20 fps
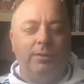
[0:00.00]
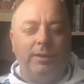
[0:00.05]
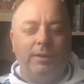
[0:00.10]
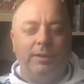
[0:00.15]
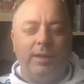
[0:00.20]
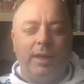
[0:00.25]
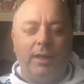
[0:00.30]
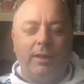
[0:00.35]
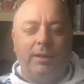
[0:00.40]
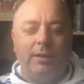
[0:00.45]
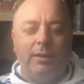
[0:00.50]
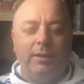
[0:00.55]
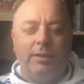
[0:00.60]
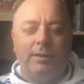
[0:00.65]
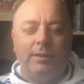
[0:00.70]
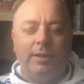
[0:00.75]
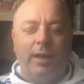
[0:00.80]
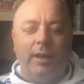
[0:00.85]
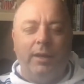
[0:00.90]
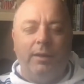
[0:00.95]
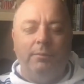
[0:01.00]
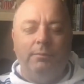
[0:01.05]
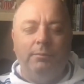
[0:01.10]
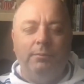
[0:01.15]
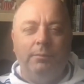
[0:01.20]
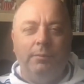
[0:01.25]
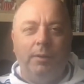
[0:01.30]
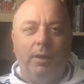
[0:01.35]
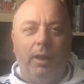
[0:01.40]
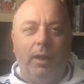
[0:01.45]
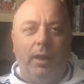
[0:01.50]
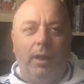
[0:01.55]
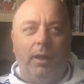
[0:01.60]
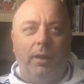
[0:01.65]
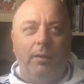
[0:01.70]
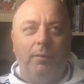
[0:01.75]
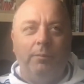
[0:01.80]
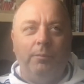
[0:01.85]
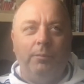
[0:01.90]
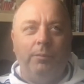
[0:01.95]
exactly the same.
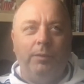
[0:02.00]
You